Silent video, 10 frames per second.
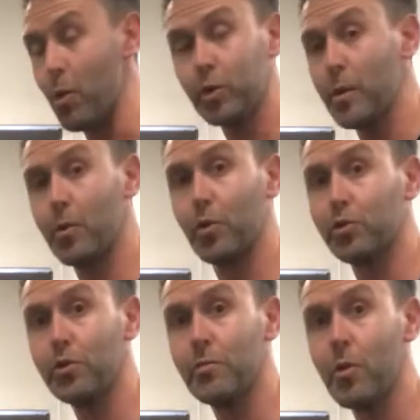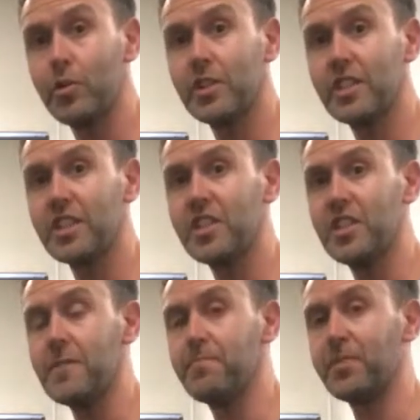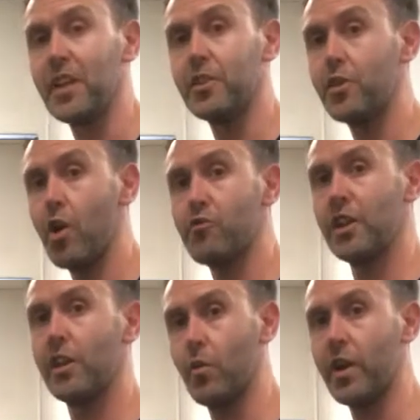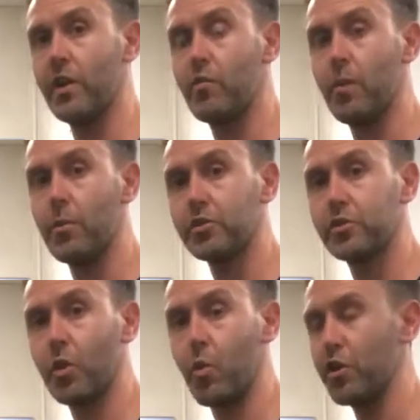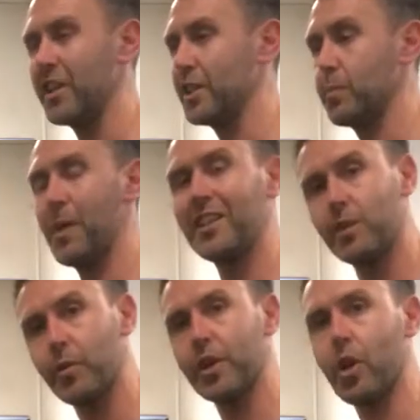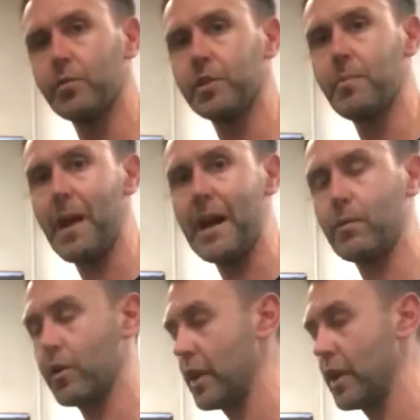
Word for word: most people go through the motions at the gym and they're not really aware of what muscles are working, especially when it comes to back